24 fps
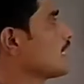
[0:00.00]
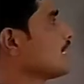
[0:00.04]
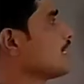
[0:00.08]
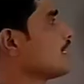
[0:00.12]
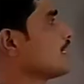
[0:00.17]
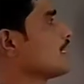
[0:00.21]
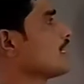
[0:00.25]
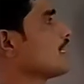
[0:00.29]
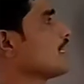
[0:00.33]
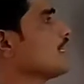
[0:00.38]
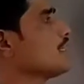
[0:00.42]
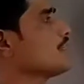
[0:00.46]

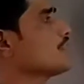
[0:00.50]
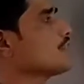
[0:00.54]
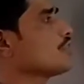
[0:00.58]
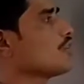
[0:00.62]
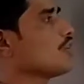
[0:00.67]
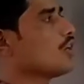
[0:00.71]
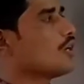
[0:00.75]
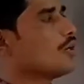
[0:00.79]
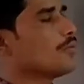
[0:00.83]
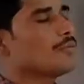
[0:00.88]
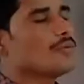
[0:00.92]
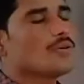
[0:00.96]
in case
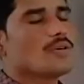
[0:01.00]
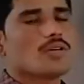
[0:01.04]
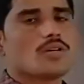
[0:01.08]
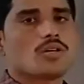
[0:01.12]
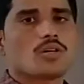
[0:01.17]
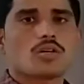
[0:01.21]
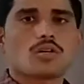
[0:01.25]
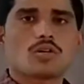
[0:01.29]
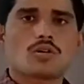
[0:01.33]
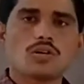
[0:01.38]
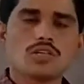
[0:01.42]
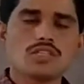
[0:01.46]
of
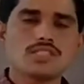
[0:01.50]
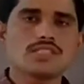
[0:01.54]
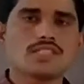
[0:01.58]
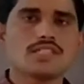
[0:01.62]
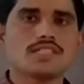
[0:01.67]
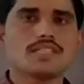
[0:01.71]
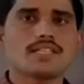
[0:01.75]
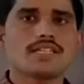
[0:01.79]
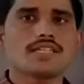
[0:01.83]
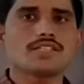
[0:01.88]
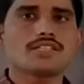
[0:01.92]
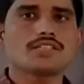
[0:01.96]

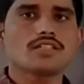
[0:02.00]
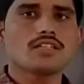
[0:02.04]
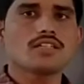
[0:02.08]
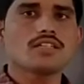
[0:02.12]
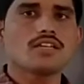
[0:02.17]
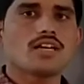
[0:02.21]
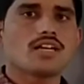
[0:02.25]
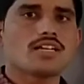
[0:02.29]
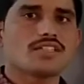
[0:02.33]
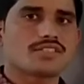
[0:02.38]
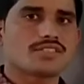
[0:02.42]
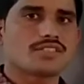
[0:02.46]

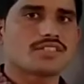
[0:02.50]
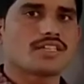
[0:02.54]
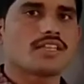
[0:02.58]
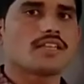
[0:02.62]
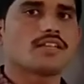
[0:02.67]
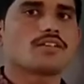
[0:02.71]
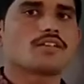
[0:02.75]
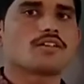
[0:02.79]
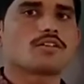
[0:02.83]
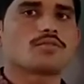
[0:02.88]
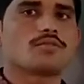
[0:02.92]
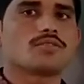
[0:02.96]
concentration
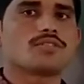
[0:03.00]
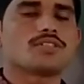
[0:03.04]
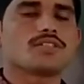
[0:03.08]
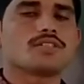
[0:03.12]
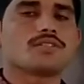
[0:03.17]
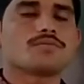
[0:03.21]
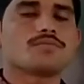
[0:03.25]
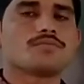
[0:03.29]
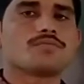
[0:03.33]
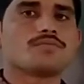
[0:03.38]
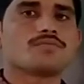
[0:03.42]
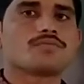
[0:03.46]
cell corrosion.
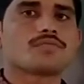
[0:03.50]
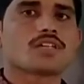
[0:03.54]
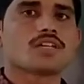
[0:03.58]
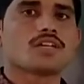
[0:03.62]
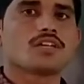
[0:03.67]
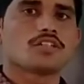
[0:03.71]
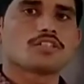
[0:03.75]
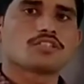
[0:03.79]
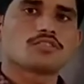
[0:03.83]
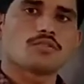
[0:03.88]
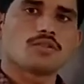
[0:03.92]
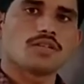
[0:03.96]

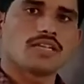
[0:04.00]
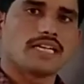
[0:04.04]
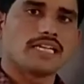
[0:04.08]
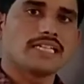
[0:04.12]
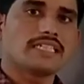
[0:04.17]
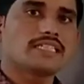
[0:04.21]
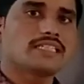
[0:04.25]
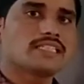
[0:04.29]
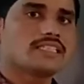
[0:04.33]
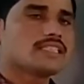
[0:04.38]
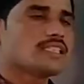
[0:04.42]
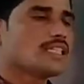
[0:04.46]
So
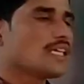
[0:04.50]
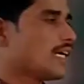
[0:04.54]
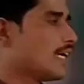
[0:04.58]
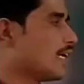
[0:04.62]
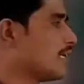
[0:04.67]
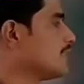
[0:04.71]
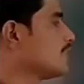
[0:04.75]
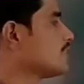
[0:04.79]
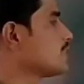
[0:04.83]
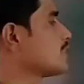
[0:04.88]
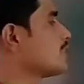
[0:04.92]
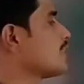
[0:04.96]
let's
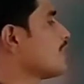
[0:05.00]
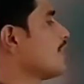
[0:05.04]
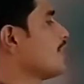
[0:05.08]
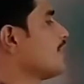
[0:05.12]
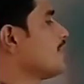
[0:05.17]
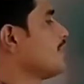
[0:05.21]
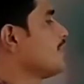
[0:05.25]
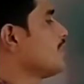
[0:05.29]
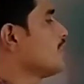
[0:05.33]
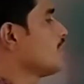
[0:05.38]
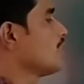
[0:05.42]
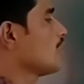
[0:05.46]

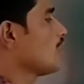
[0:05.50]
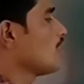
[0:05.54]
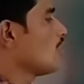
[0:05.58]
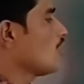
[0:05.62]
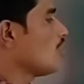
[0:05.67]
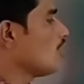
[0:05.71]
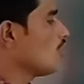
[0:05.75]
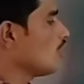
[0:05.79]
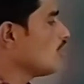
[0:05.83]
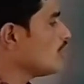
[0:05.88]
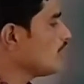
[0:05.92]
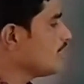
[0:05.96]
understand
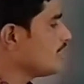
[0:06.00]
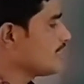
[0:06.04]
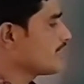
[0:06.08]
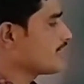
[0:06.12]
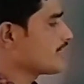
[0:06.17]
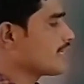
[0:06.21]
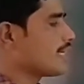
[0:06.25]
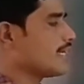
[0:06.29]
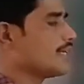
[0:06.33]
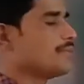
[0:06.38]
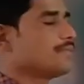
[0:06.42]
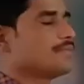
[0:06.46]
all these
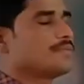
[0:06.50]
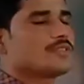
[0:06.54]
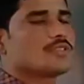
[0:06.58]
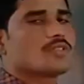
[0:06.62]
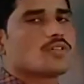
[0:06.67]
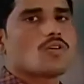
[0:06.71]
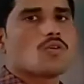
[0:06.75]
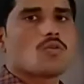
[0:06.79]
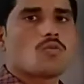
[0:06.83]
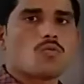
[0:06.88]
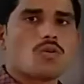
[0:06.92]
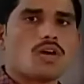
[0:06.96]

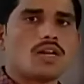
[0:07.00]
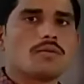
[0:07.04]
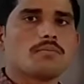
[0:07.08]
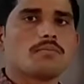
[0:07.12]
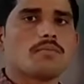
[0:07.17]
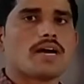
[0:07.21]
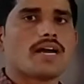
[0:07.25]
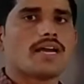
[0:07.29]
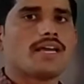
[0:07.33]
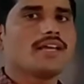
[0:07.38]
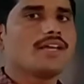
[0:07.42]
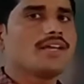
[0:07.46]
types one
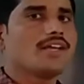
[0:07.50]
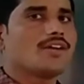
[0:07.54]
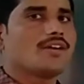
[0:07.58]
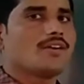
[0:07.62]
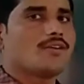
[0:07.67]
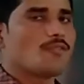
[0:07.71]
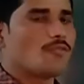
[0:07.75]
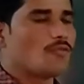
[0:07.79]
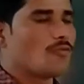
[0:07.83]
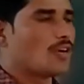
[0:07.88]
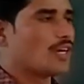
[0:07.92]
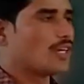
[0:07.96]
by
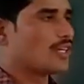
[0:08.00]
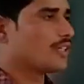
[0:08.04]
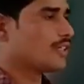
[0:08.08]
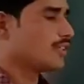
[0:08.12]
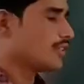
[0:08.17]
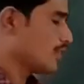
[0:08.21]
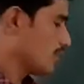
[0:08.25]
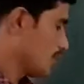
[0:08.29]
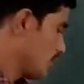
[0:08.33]
one.